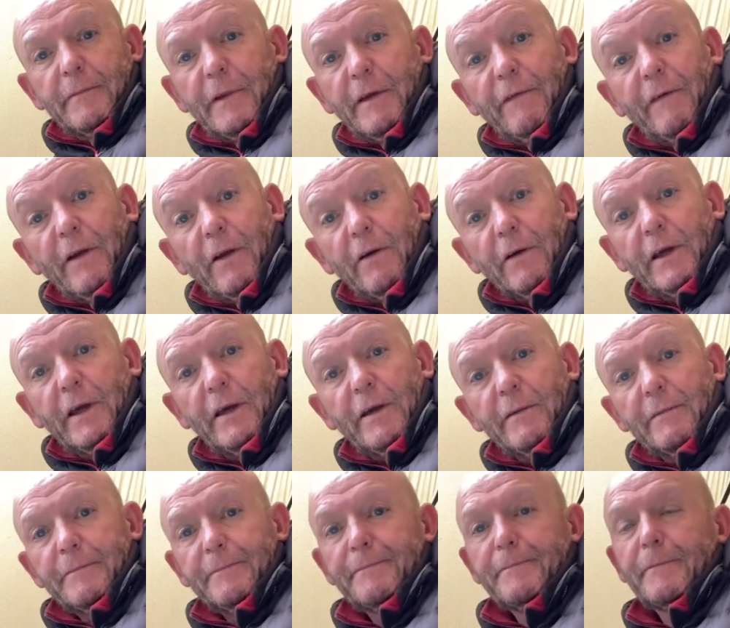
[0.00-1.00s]
if you like it,
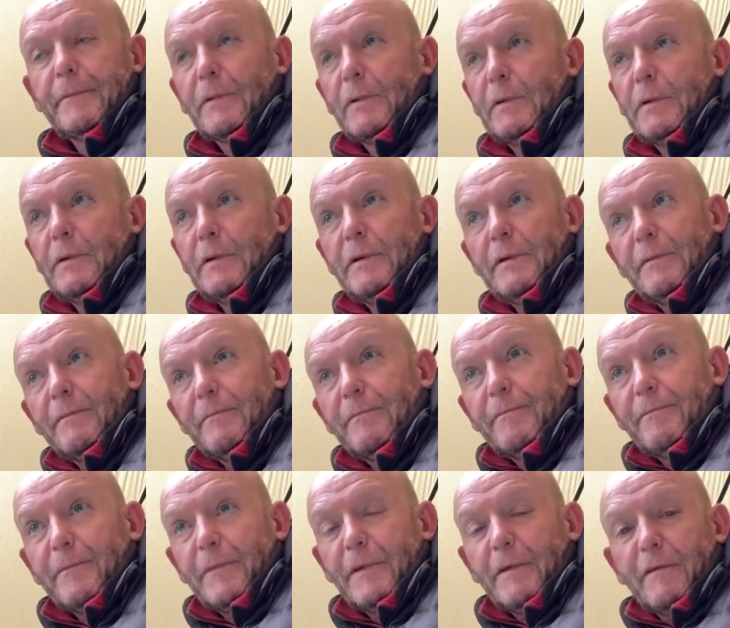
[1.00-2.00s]

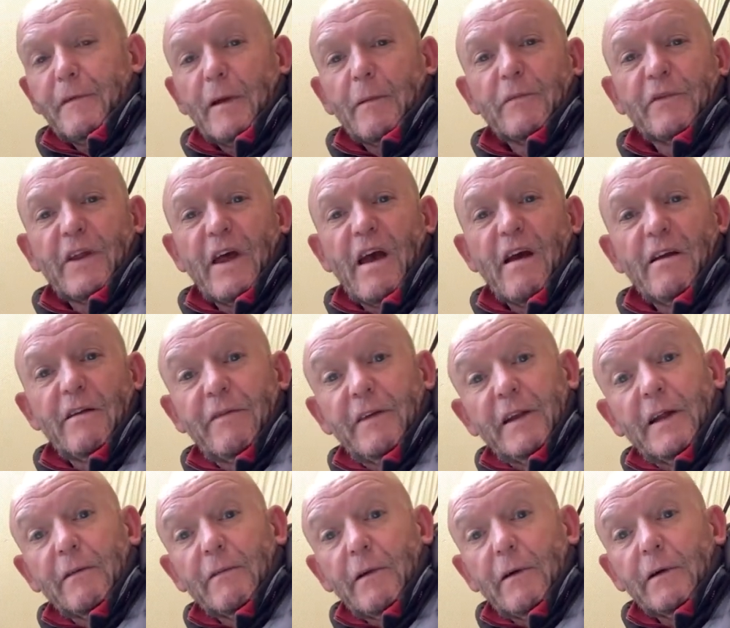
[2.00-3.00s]
thumbs down if you
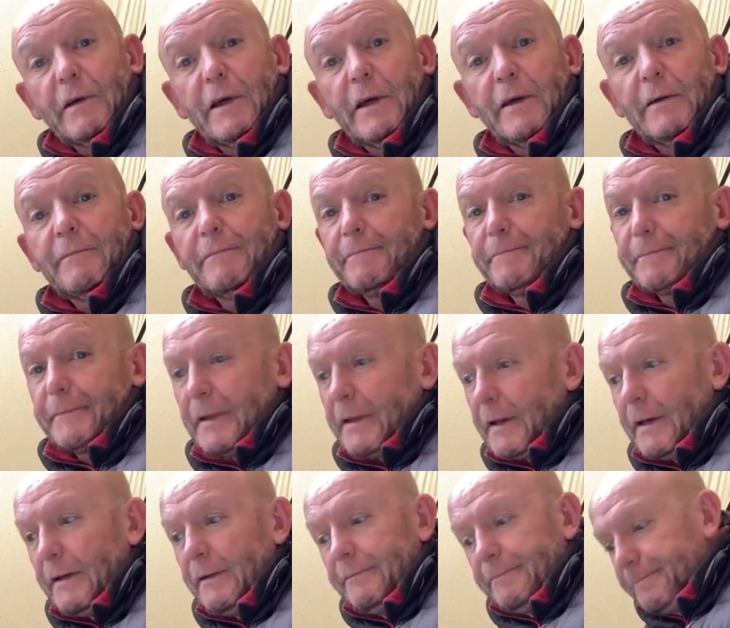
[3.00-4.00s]
don't like it.
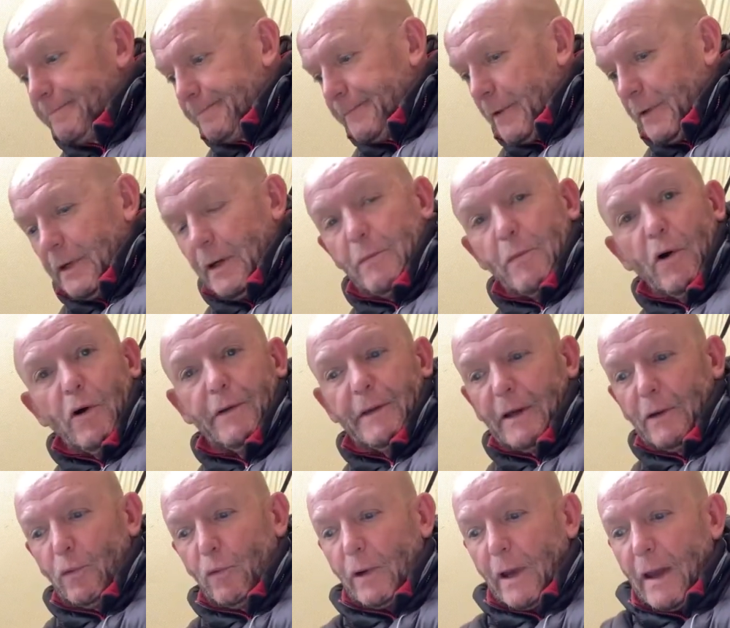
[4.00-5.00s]
I don't mind,
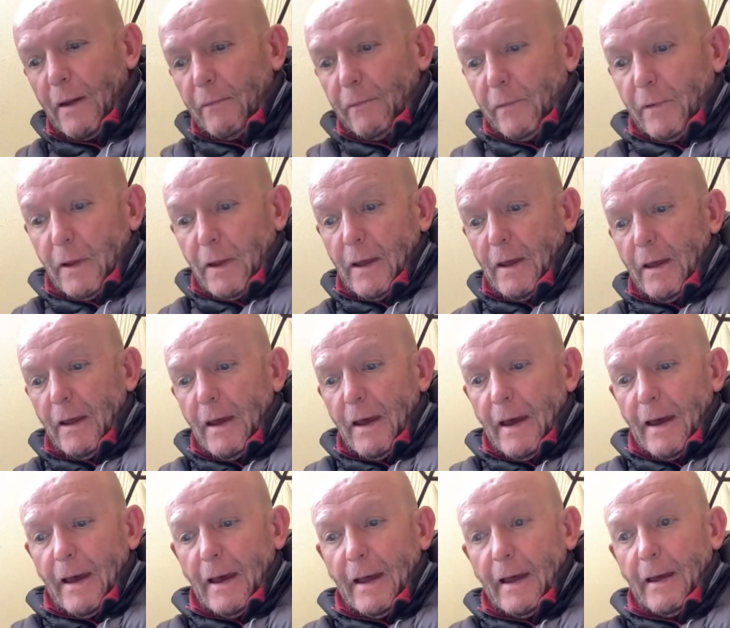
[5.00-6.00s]
they all count.
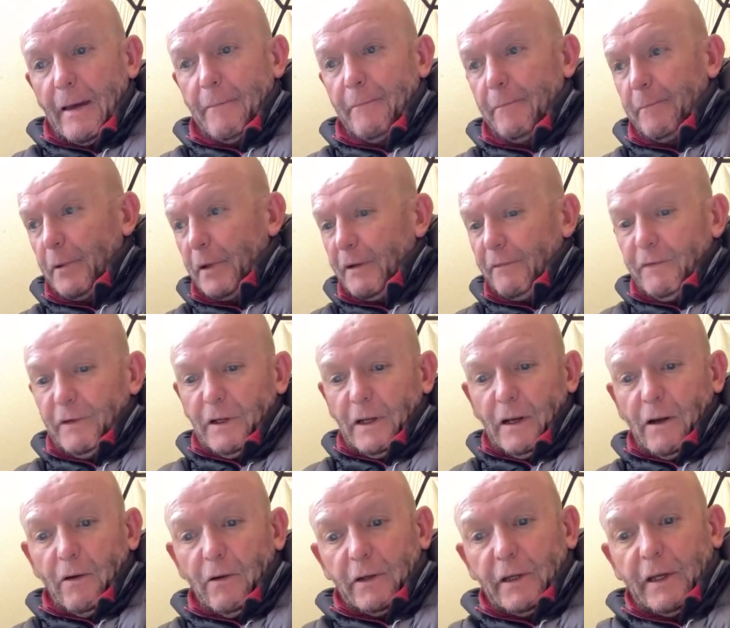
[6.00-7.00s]
But if you
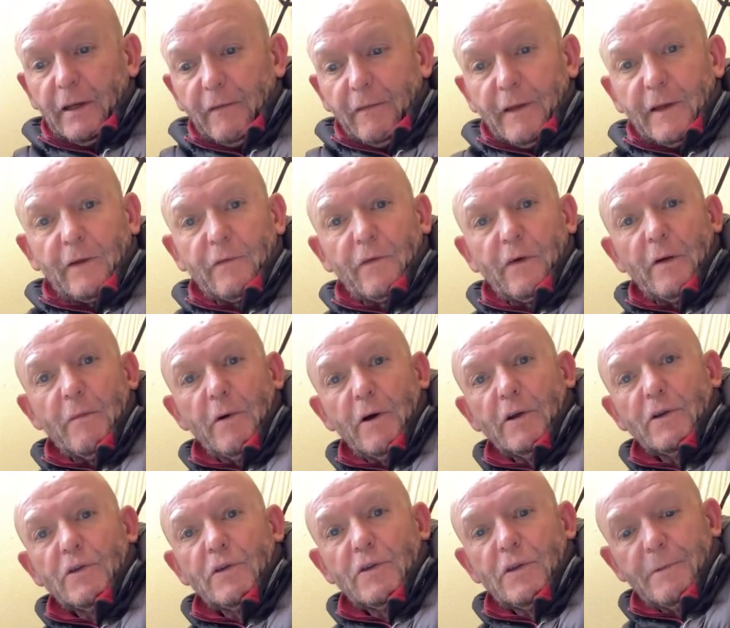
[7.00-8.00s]
did like it, thanks very
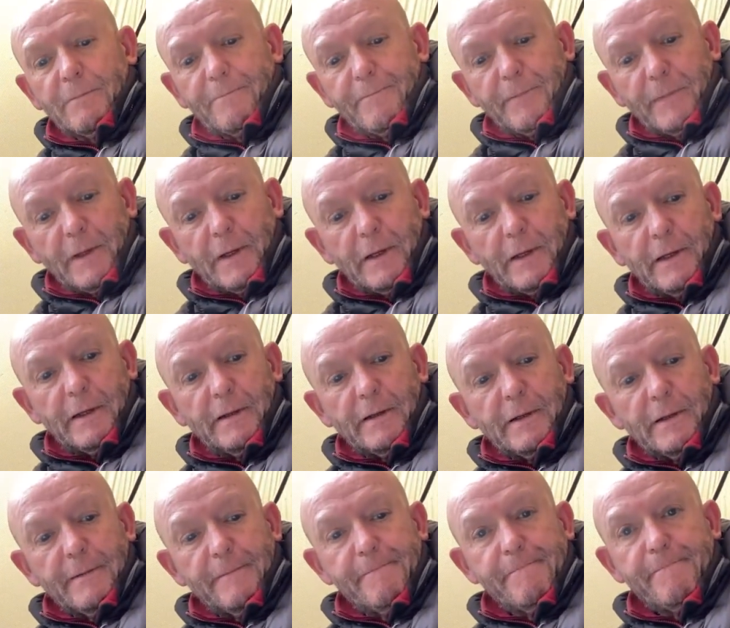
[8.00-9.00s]
much.
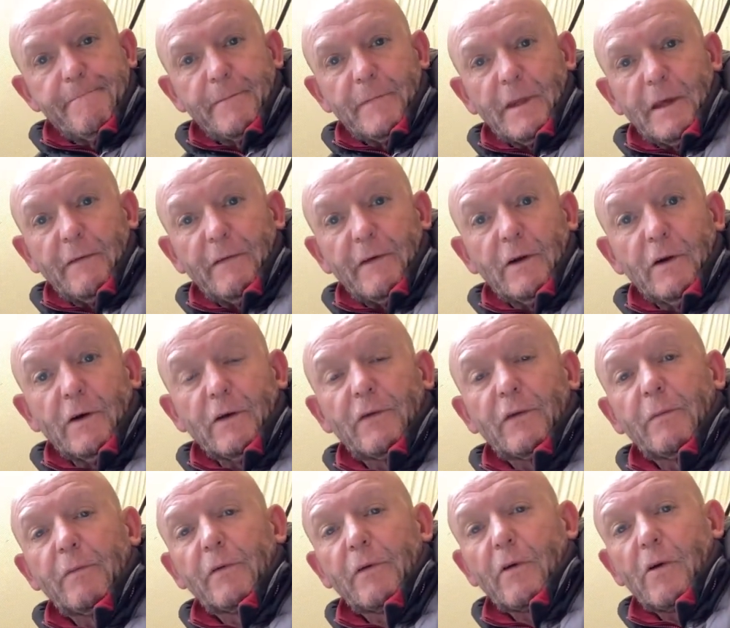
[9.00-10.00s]
And if you're not a
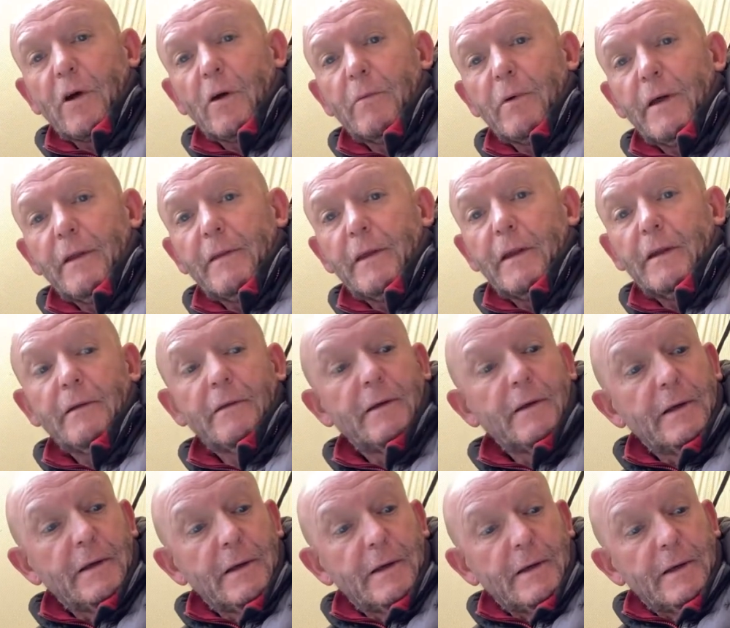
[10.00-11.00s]
subscriber, then
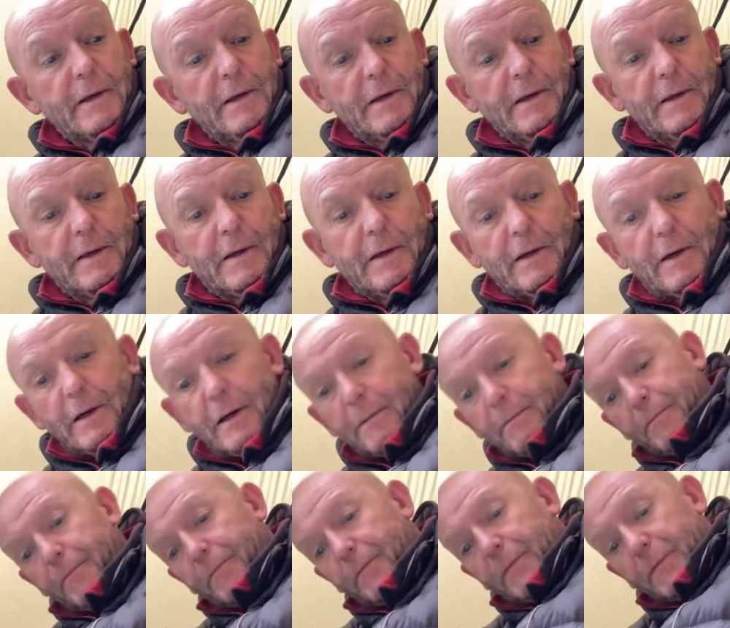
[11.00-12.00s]

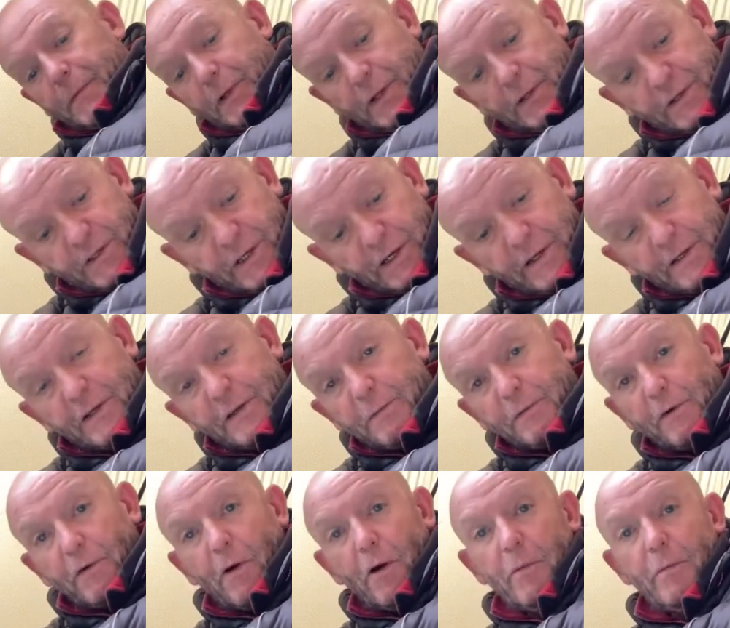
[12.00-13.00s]
consider
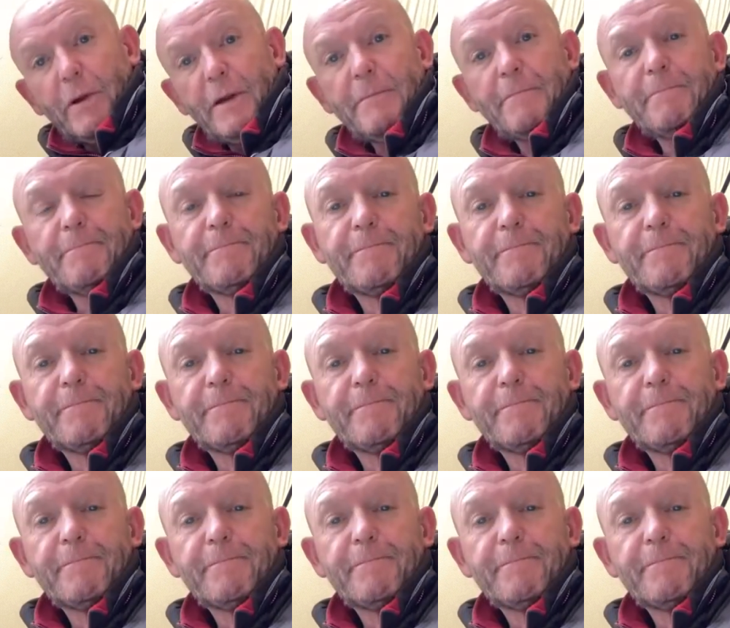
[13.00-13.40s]
subscribing,